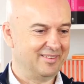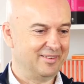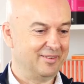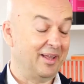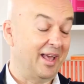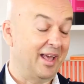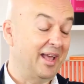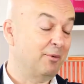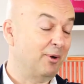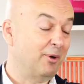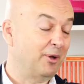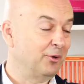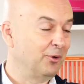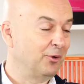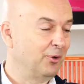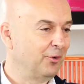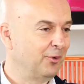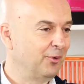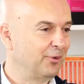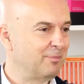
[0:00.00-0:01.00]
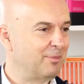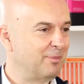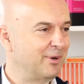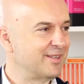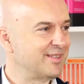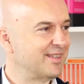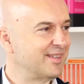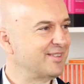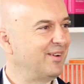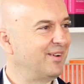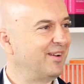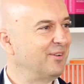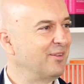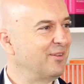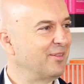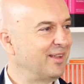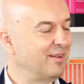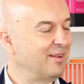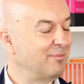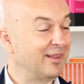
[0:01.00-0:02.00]
uh, anyway, you don't know the person, so I
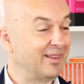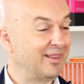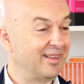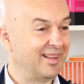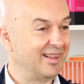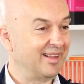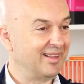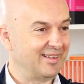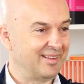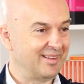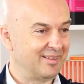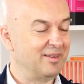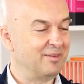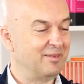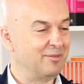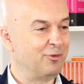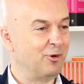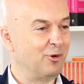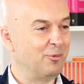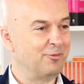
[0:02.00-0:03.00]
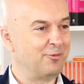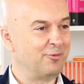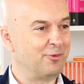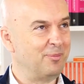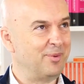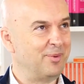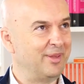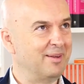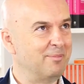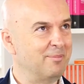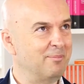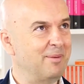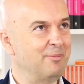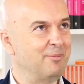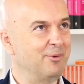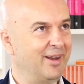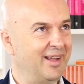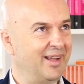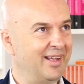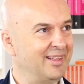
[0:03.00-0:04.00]
don't think. But uh, for for me, the
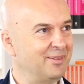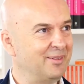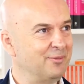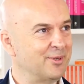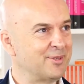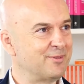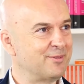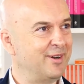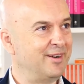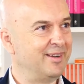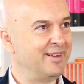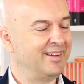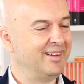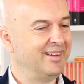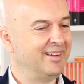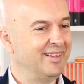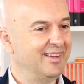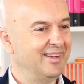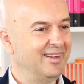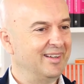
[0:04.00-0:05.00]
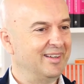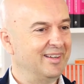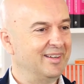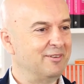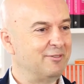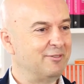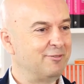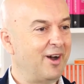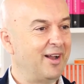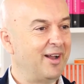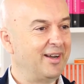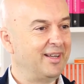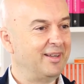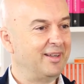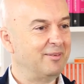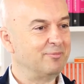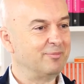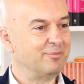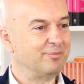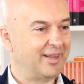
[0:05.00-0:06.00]
memory I had was very uh,
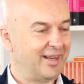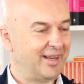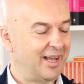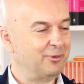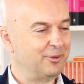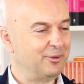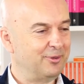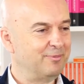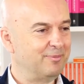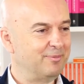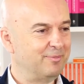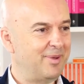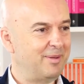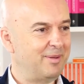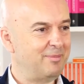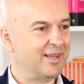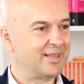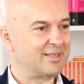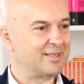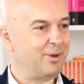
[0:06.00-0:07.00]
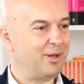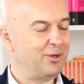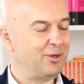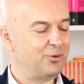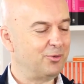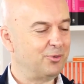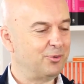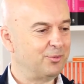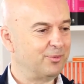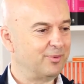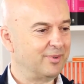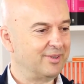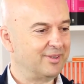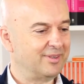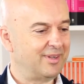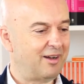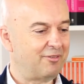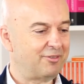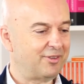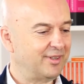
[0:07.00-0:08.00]
funny, and I will maybe explain you
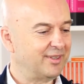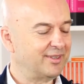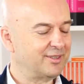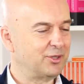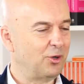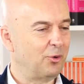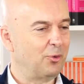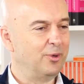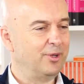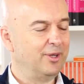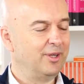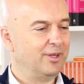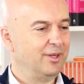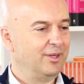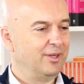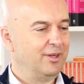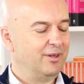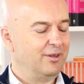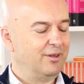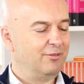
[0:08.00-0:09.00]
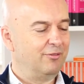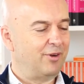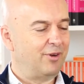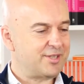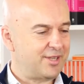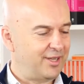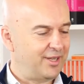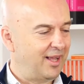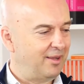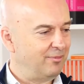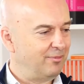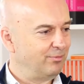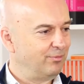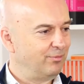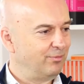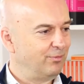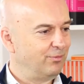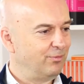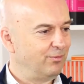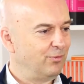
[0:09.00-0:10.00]
uh, after. So, Vasile,
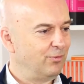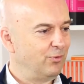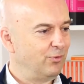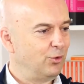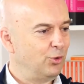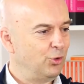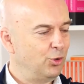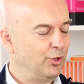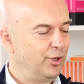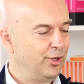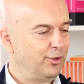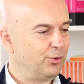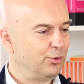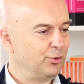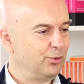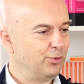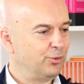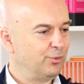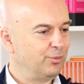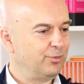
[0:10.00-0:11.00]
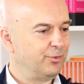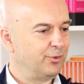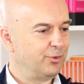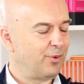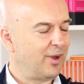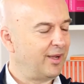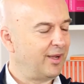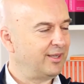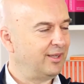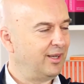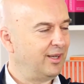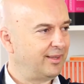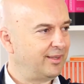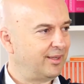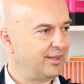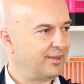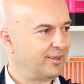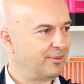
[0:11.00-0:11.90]
you need to to write a letter.